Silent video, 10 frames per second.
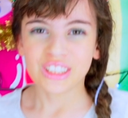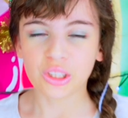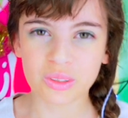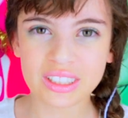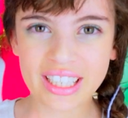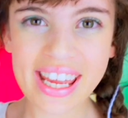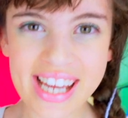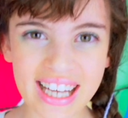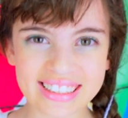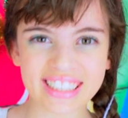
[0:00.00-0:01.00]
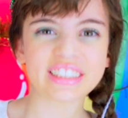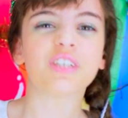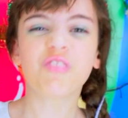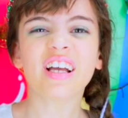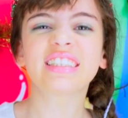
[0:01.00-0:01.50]
So today guys, it's a
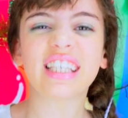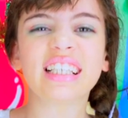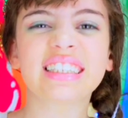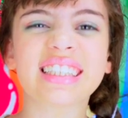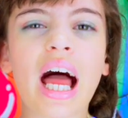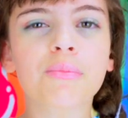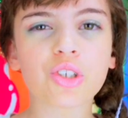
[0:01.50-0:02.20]
Fix This Slime